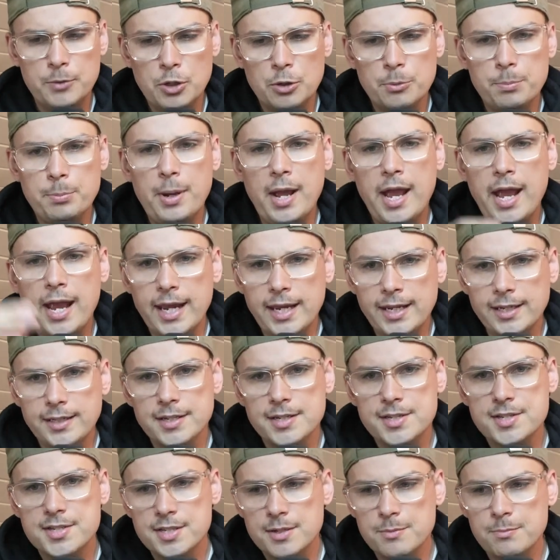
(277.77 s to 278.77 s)
paying to
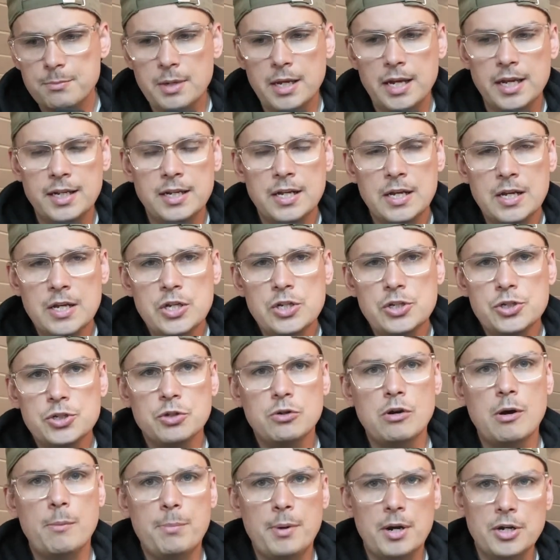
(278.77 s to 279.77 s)
submit to
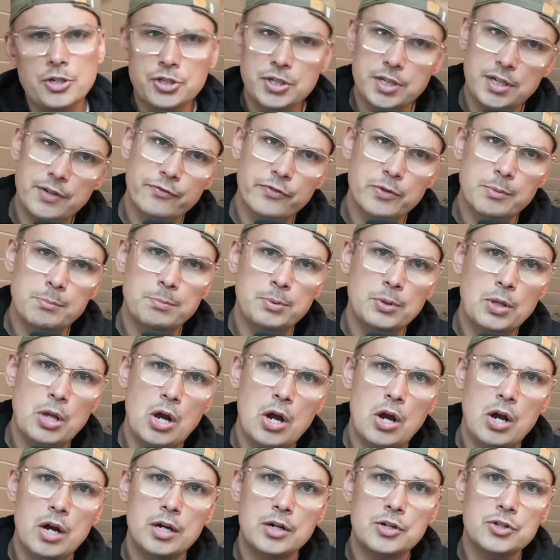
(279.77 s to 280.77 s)
a bunch of different
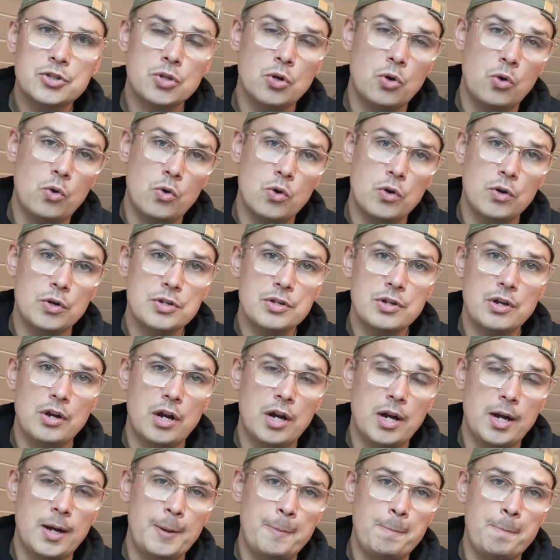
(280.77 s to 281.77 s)
blogs or
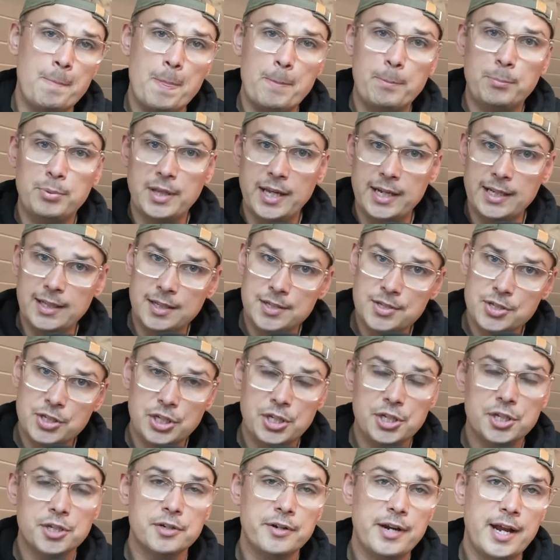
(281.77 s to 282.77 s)
playlist
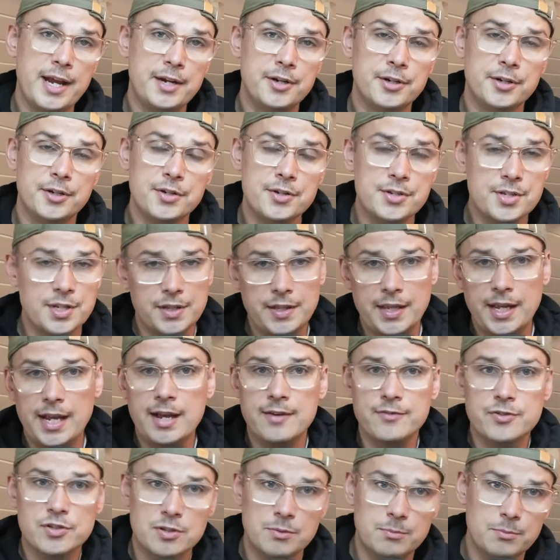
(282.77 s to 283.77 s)
curators, and they
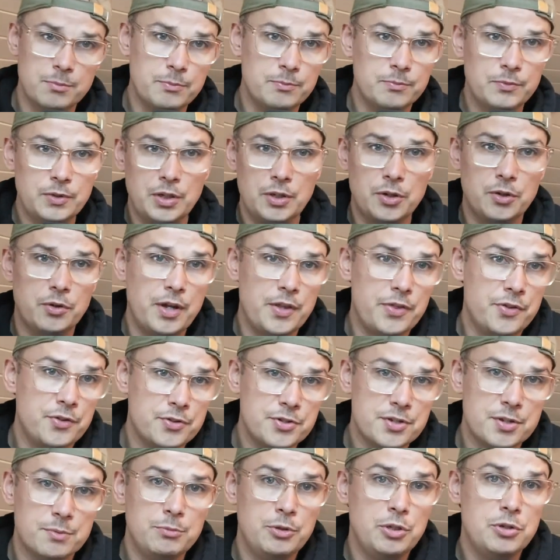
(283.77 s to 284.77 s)
have some, and there's
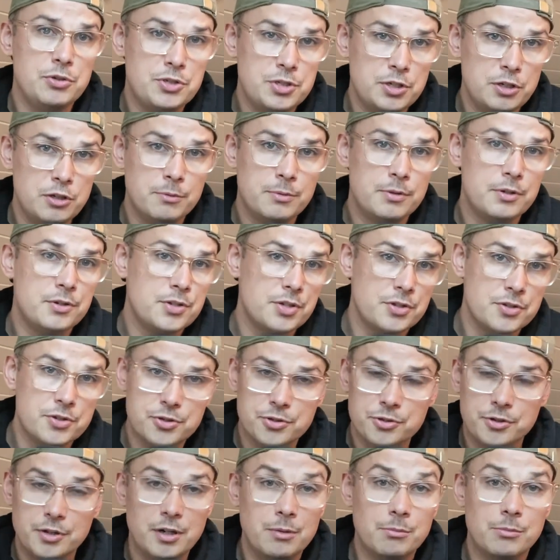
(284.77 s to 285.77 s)
some YouTubers and
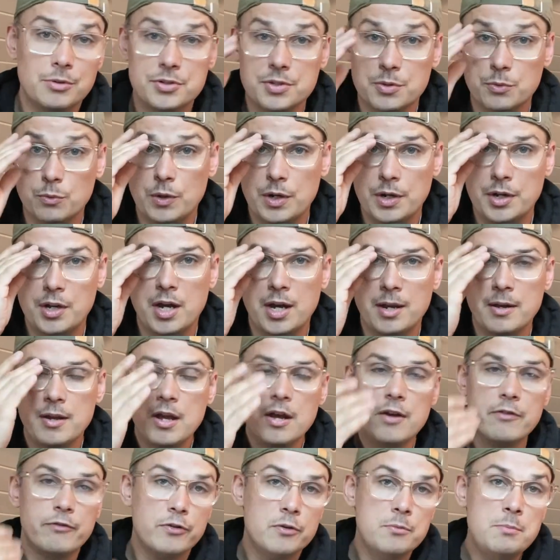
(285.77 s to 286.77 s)
streamers and whatnot.
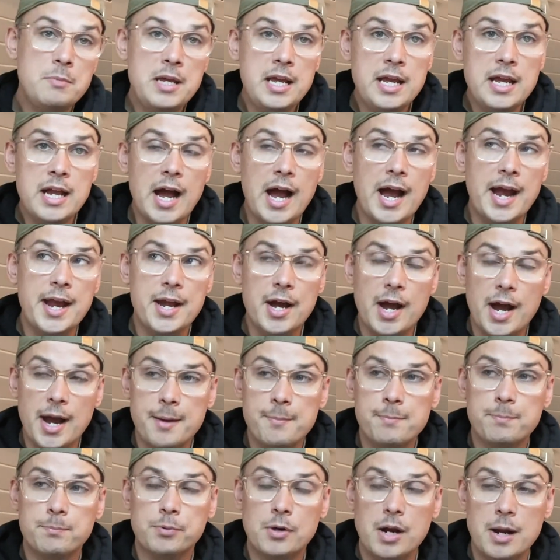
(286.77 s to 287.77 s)
For me, I
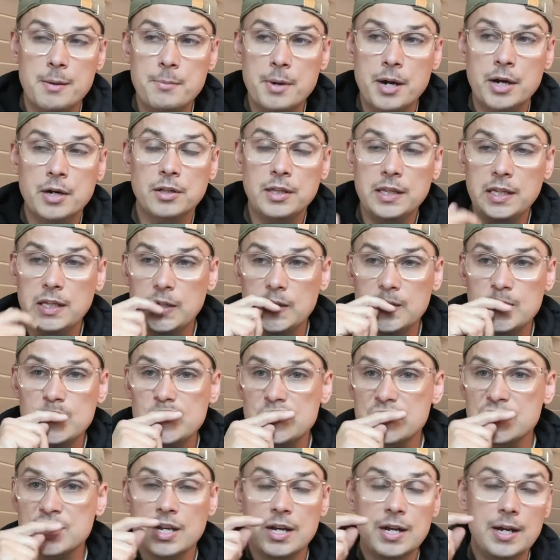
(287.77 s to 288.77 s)
primarily
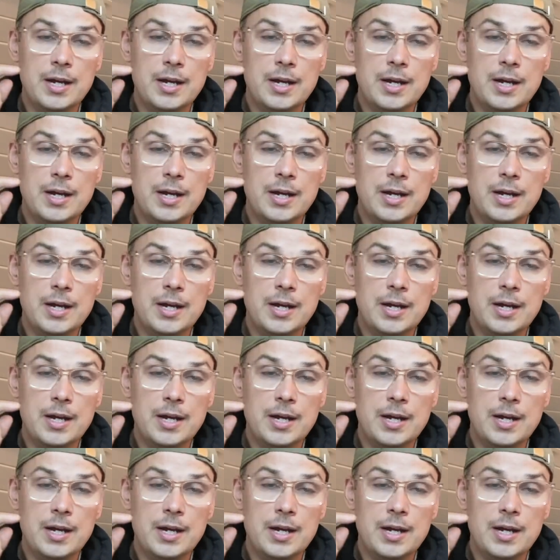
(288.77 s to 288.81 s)
use